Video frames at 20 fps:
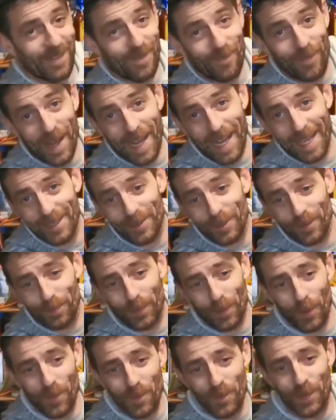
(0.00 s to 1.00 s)
find a
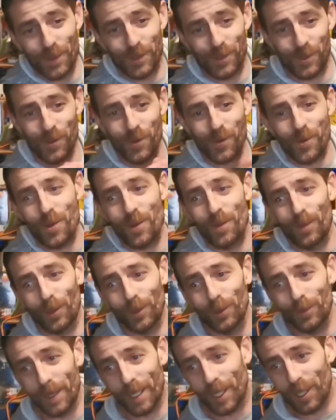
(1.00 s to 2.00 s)
bumper
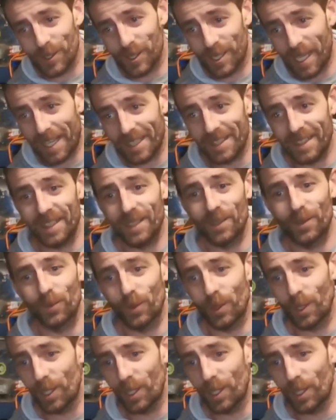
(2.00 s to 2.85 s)
suitable, because that didn't